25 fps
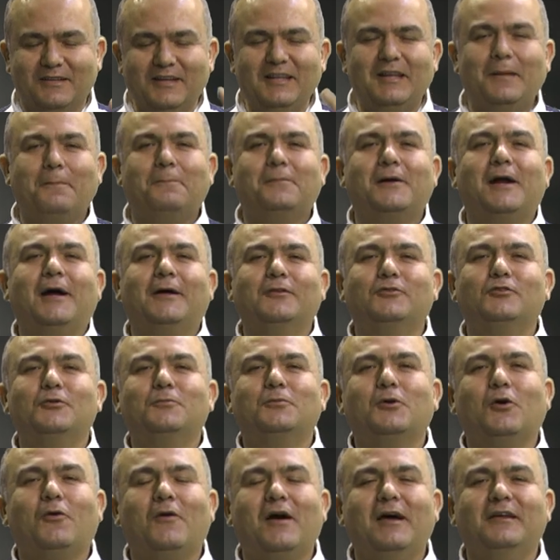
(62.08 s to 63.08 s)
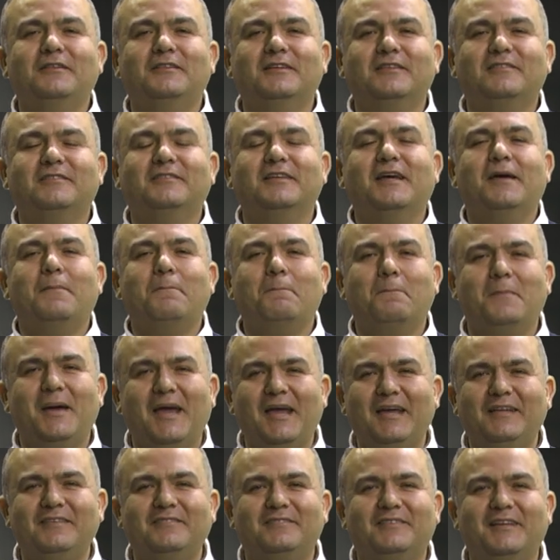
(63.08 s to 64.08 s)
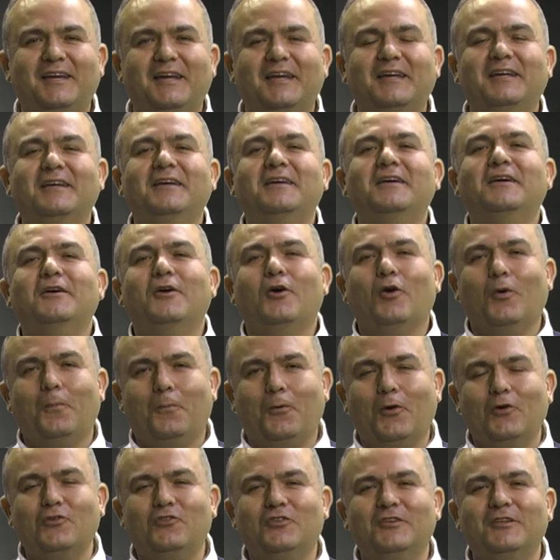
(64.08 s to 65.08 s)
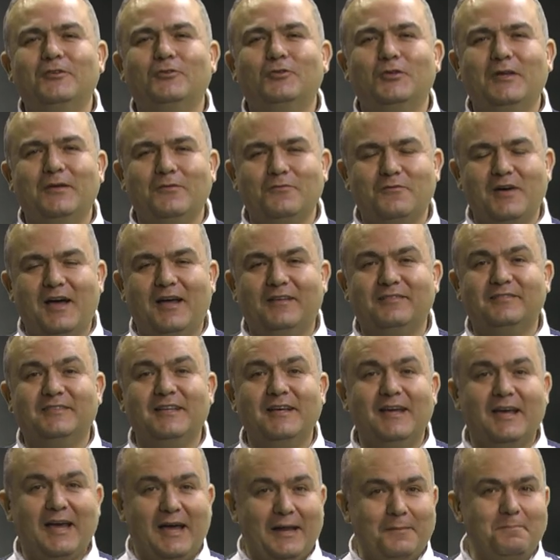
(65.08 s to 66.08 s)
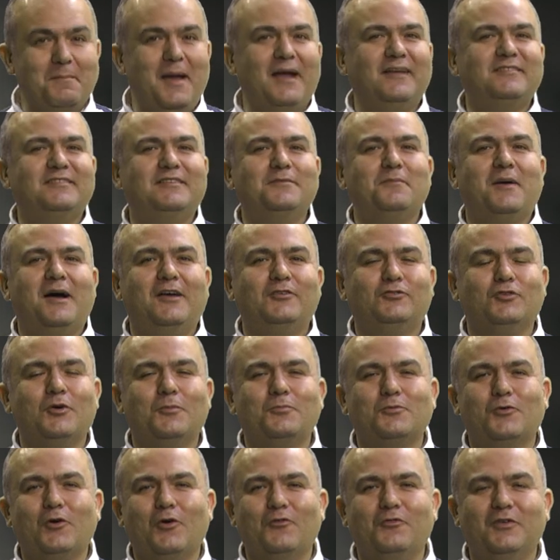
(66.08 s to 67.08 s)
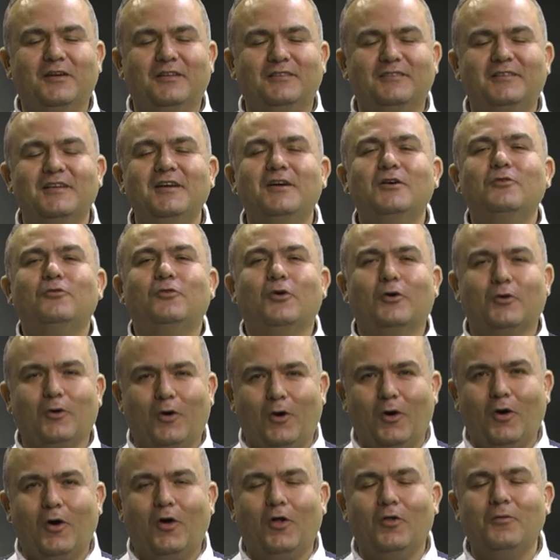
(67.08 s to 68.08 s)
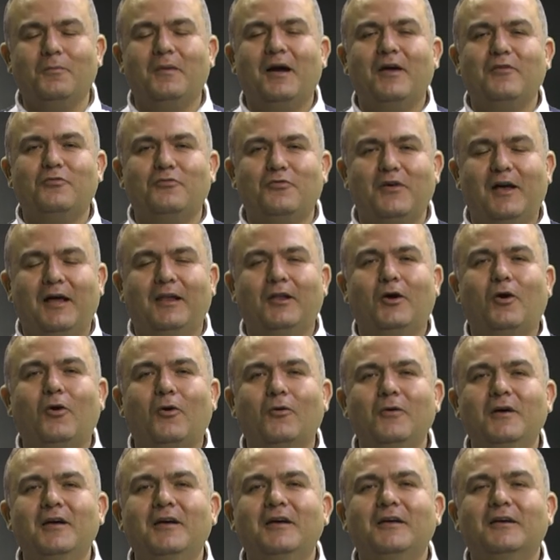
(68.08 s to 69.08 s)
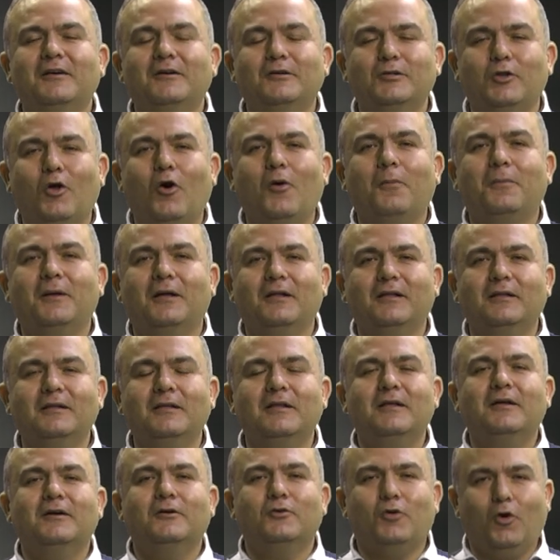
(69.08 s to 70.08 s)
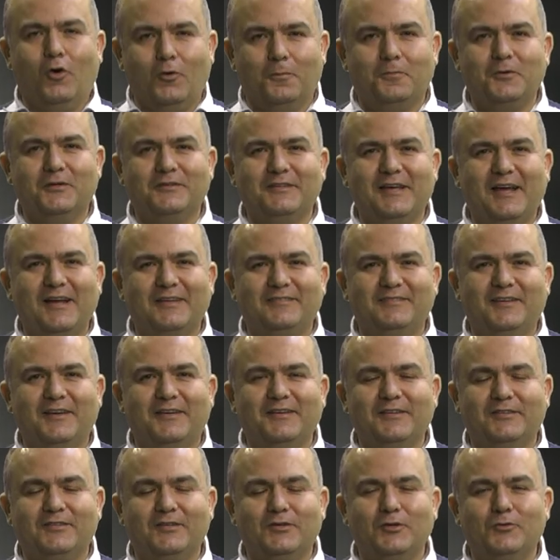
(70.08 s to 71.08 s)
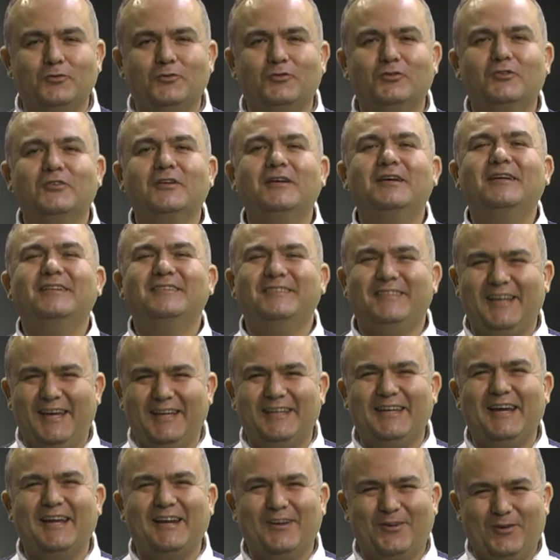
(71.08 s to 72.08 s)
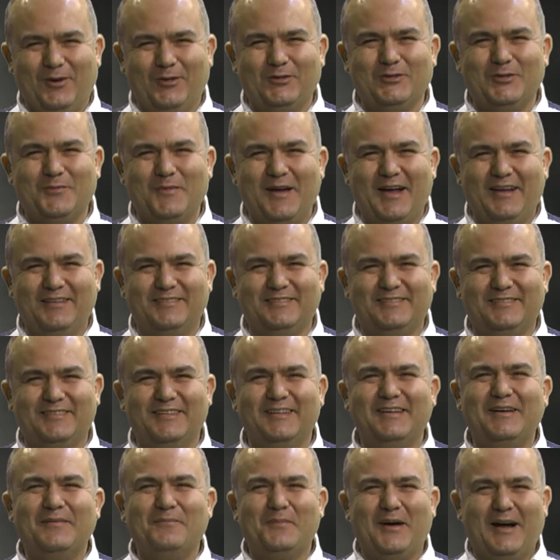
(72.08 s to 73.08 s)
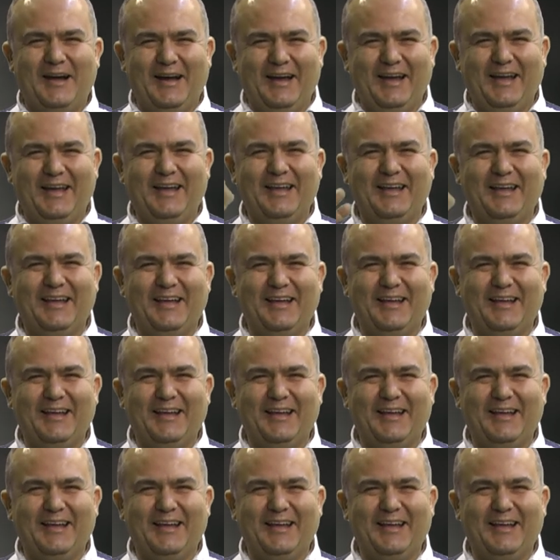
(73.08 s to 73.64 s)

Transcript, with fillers: Really proud to provide this amazing opportunity to invest and maximize your profits for all my fellow global corporate executives. Take care and all the best. Bye.